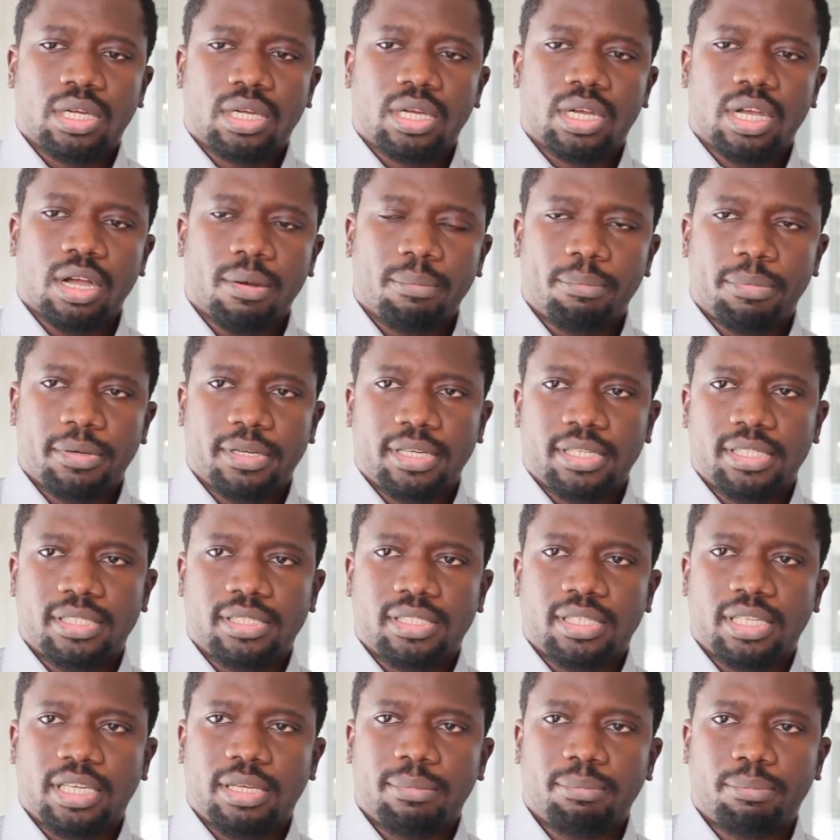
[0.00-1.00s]

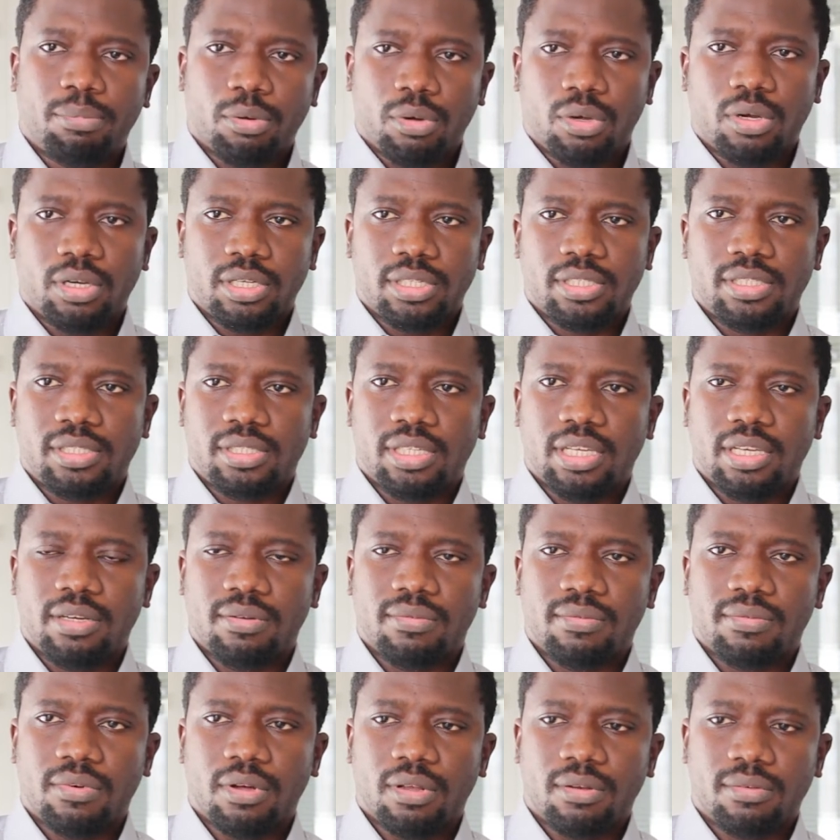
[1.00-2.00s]
companies, employees
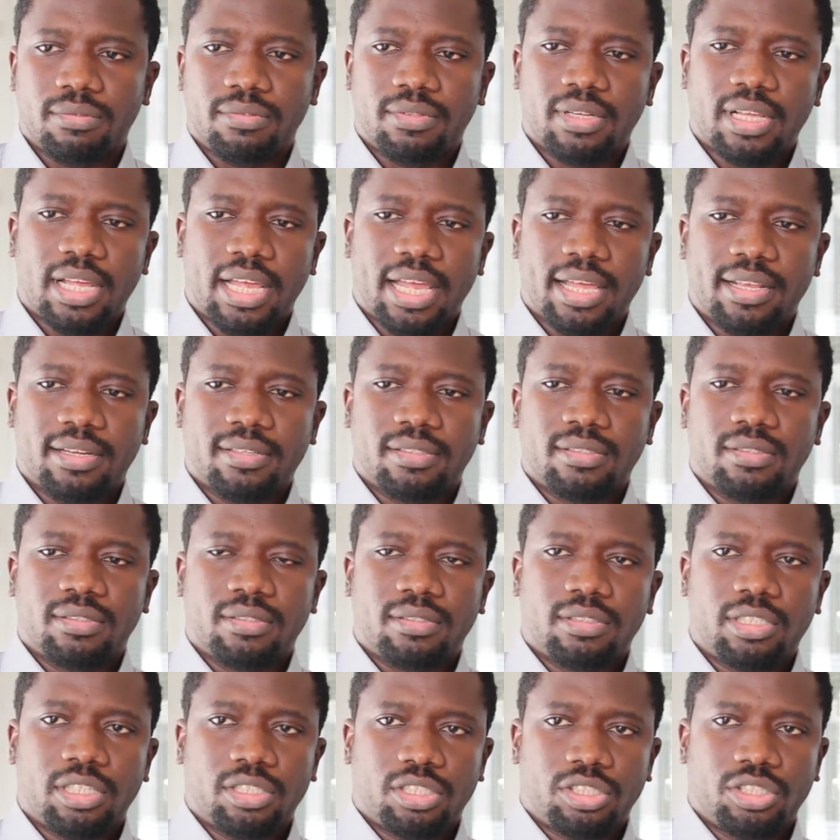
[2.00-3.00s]
involved, and
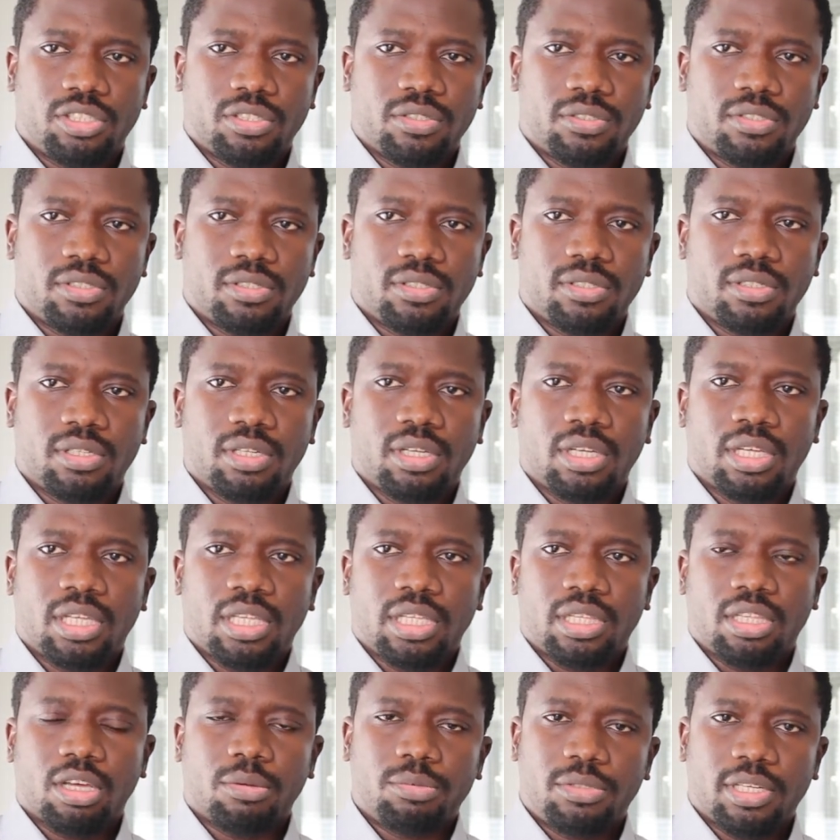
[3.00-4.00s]
teachers.
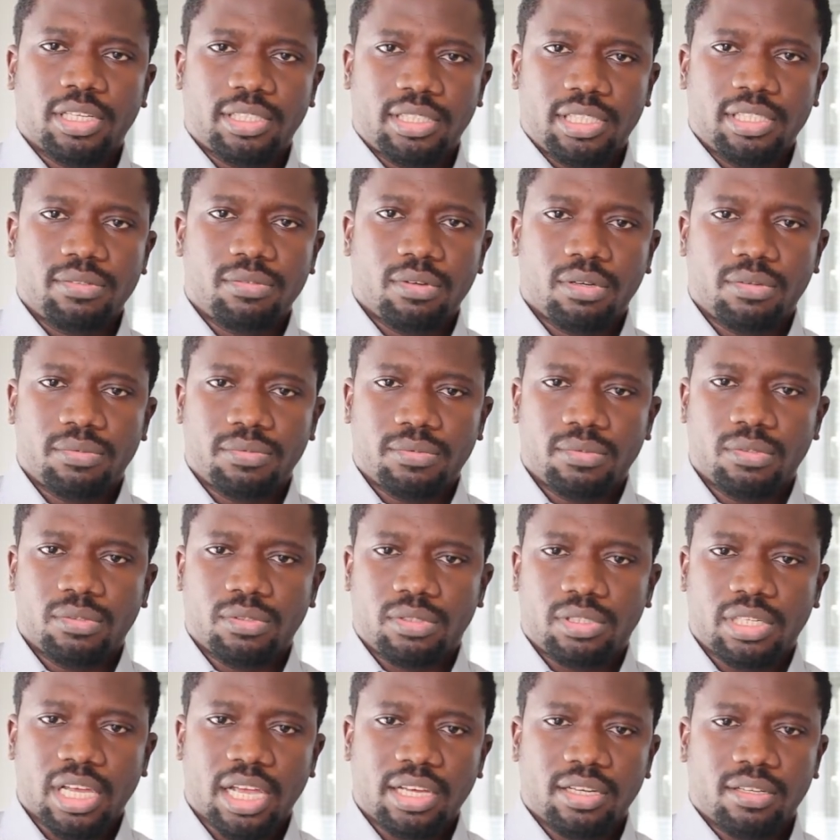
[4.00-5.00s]
The objective of
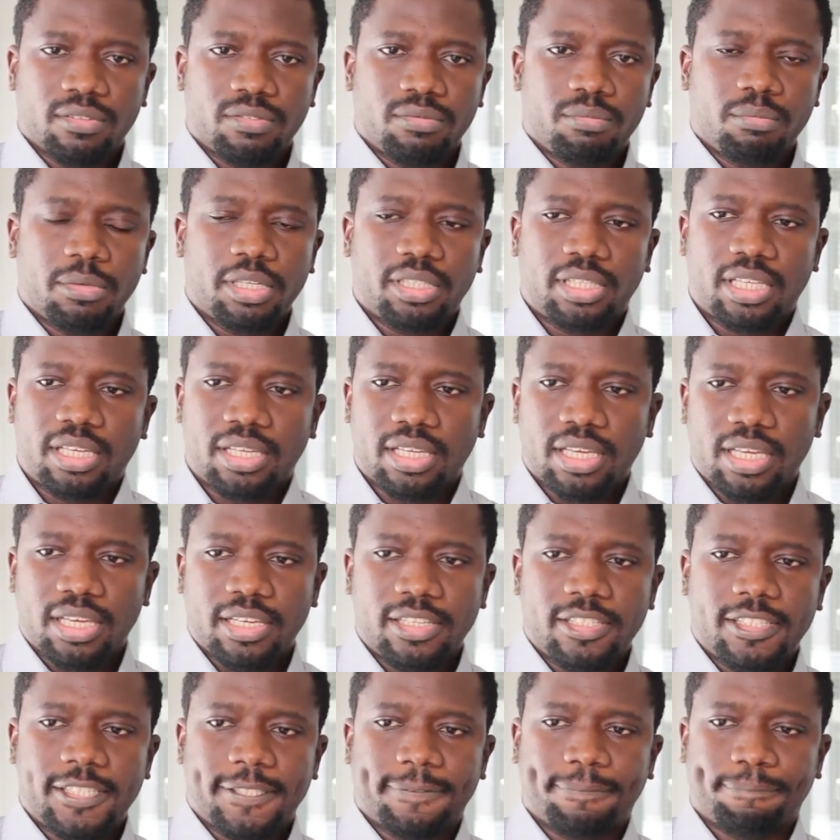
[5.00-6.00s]
this kind of meeting
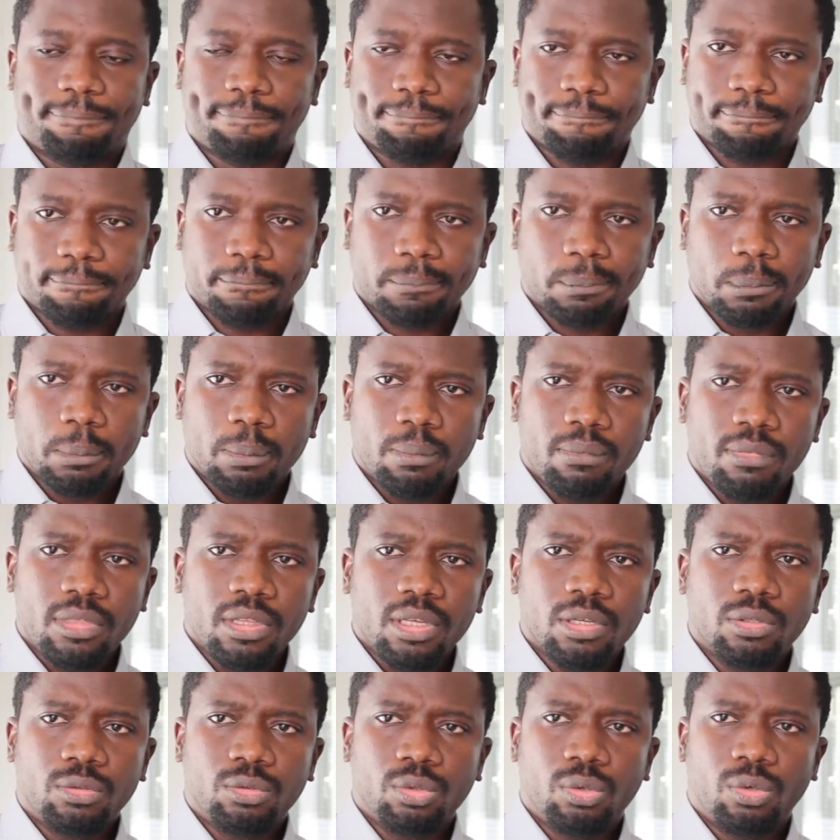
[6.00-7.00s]
is
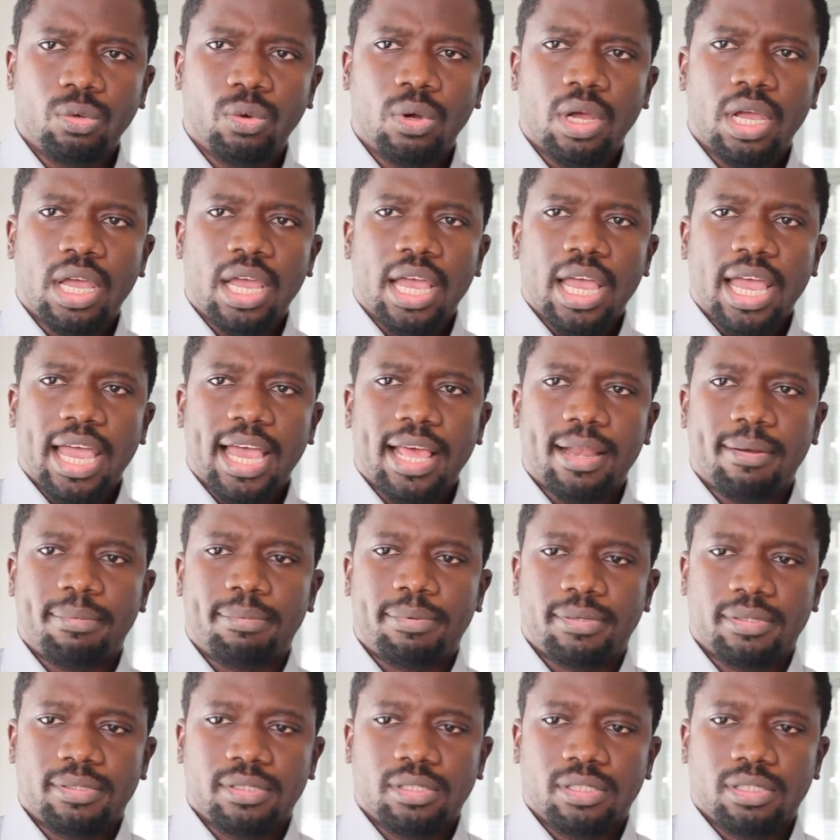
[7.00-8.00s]
to help
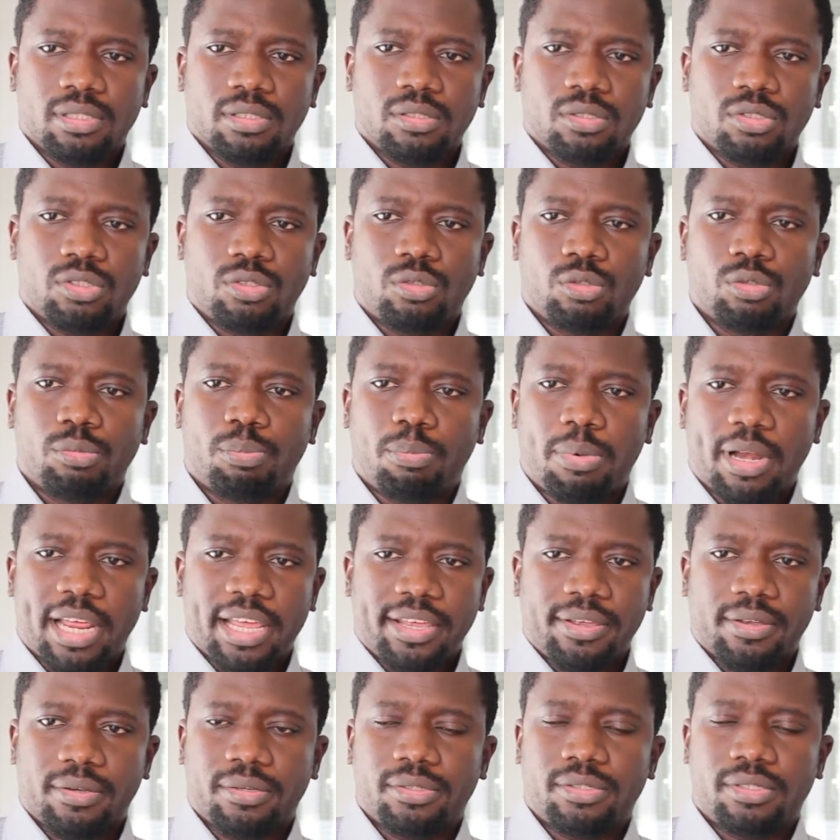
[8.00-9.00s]
those two
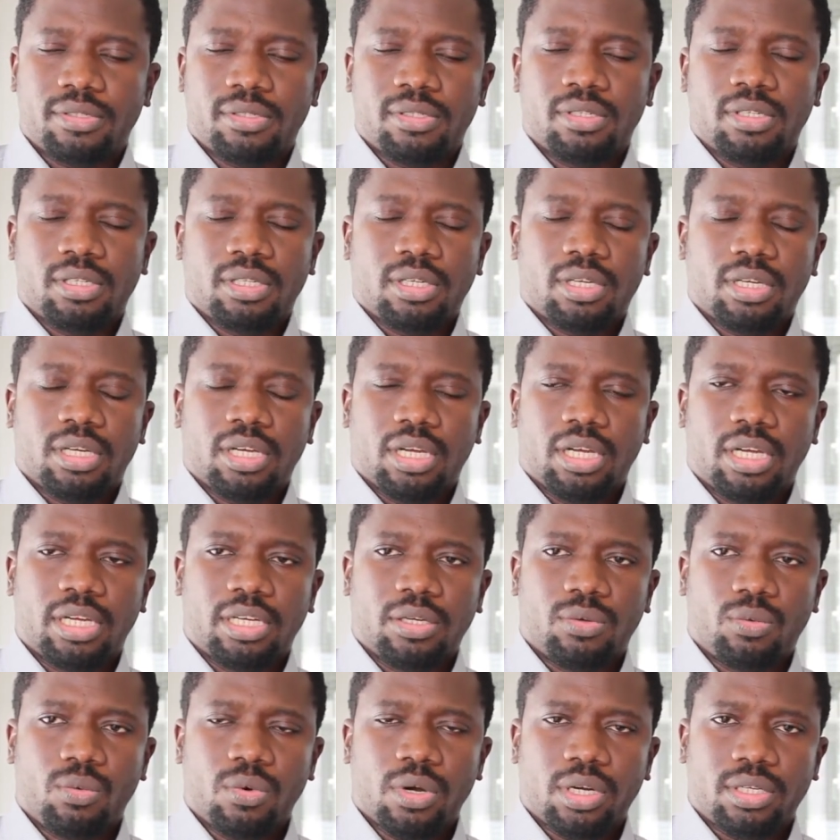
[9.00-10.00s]
players
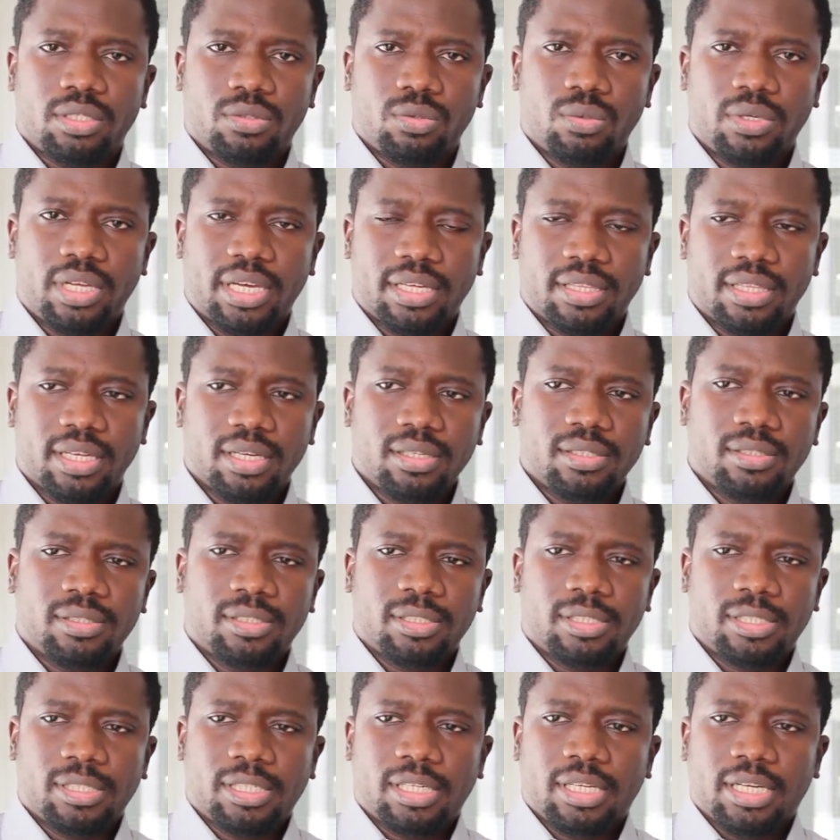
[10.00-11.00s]
work together
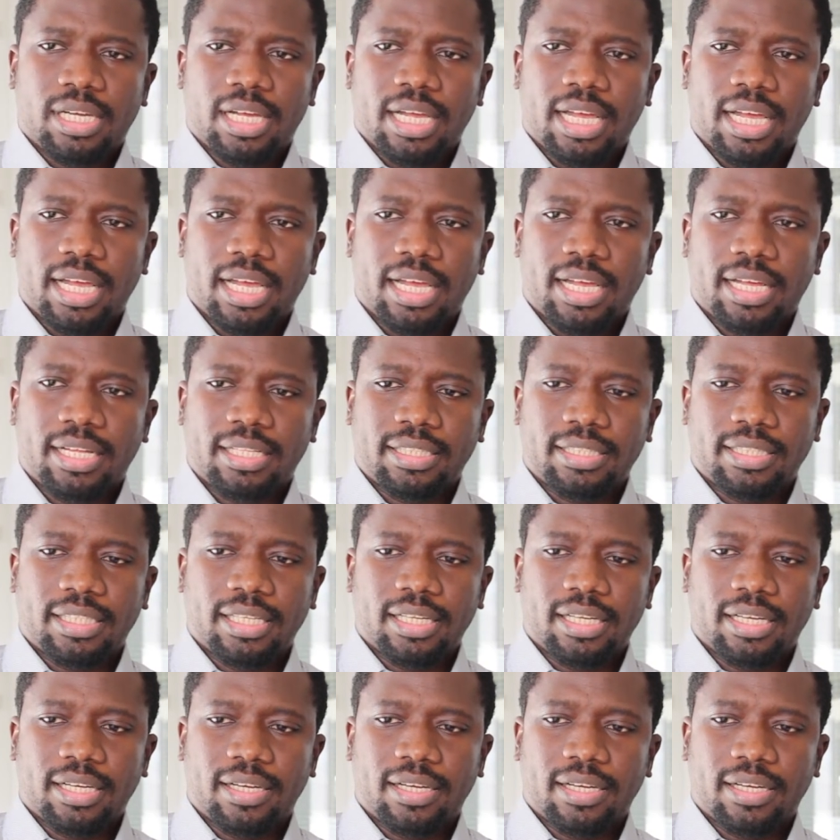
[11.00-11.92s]
and